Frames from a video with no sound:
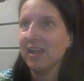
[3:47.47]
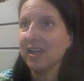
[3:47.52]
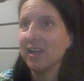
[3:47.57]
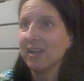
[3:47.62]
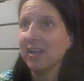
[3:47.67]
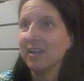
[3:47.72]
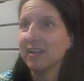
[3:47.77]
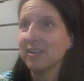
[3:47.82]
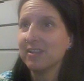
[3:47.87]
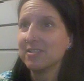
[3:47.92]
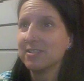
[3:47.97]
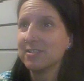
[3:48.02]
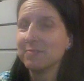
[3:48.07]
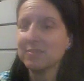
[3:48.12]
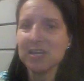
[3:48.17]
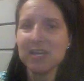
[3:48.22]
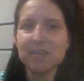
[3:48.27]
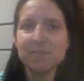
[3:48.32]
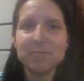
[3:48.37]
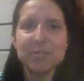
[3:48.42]
And
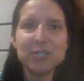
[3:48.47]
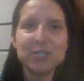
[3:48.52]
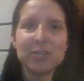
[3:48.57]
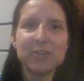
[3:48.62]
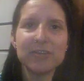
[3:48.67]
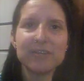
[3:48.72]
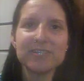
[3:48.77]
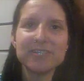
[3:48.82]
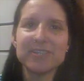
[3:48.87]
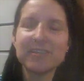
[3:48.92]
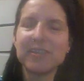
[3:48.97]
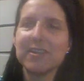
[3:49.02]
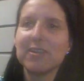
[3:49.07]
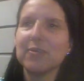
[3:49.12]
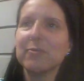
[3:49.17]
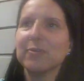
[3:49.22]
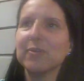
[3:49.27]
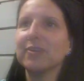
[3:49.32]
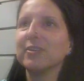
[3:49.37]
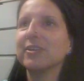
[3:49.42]
sometimes, I used to
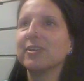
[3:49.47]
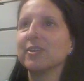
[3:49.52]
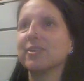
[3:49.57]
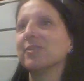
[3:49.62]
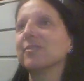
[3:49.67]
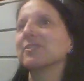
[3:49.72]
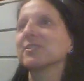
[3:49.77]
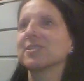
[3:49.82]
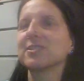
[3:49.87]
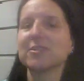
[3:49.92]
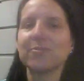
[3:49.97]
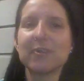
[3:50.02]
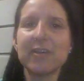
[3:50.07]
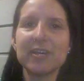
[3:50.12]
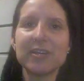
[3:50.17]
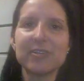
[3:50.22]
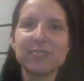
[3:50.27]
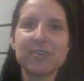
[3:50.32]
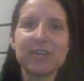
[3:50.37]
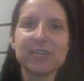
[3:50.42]
think, well, it's because the
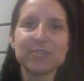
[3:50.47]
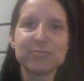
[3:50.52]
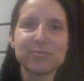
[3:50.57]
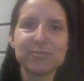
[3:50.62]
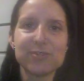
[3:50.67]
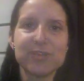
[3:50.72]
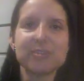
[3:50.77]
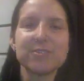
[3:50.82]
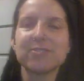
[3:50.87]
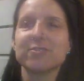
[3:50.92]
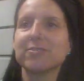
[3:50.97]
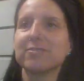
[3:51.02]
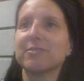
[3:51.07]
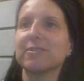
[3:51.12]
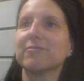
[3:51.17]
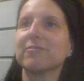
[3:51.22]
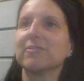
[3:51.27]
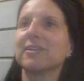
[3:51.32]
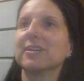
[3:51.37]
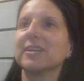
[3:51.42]
way I would dress a little
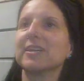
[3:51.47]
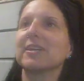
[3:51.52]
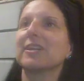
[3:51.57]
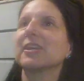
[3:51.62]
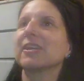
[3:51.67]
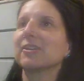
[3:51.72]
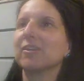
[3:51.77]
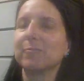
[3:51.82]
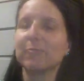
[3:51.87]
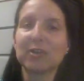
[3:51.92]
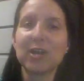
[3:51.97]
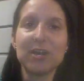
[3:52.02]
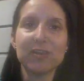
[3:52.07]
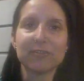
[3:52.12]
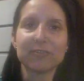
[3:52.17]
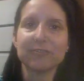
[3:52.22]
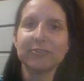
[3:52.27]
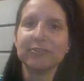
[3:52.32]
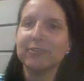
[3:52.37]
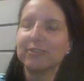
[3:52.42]
differently, or I'm
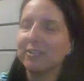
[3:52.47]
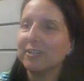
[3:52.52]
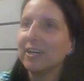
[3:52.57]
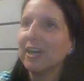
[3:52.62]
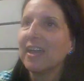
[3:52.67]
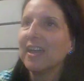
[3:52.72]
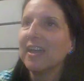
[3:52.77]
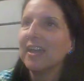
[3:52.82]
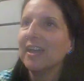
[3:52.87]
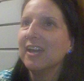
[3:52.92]
colorful.